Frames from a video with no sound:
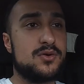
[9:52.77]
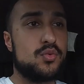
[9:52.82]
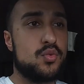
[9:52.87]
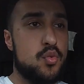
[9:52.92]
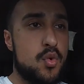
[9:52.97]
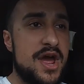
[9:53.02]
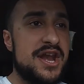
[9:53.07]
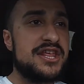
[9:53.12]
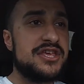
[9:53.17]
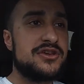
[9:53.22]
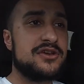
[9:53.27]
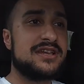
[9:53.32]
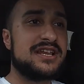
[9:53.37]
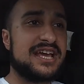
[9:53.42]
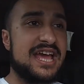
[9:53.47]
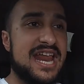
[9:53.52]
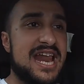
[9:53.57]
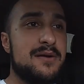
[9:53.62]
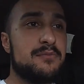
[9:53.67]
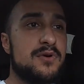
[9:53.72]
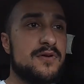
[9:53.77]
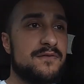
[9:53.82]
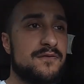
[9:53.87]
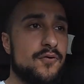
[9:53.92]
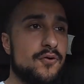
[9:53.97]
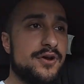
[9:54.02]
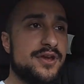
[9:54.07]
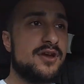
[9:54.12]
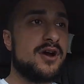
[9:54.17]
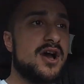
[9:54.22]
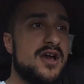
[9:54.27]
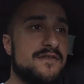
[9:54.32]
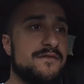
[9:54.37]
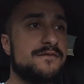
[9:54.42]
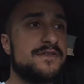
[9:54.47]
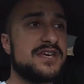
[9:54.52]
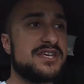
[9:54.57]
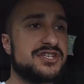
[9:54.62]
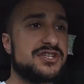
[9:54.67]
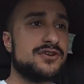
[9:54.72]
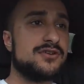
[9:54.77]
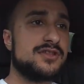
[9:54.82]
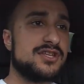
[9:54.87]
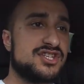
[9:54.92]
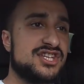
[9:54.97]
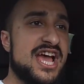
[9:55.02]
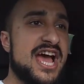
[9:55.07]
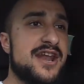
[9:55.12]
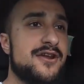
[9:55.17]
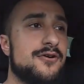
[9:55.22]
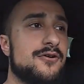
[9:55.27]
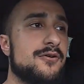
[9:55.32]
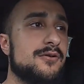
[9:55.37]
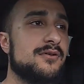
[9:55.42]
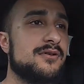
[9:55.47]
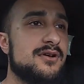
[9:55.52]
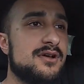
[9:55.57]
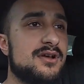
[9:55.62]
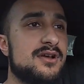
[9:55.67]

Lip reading: when are you going to get an M140i featured on the channel?